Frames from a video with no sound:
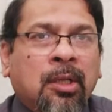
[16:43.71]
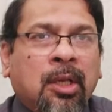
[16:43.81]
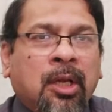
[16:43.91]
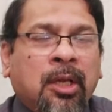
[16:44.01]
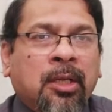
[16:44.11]

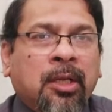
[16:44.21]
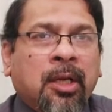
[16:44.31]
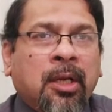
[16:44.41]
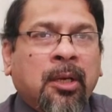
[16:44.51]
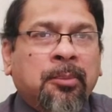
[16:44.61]
Like
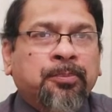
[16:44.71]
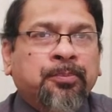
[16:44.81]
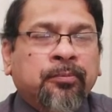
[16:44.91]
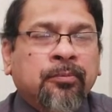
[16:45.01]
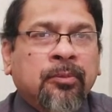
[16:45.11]

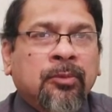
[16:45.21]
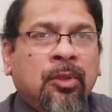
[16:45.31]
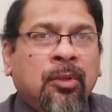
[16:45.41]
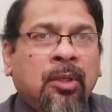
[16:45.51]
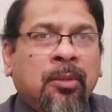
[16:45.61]

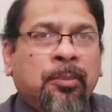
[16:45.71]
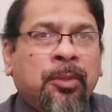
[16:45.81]
if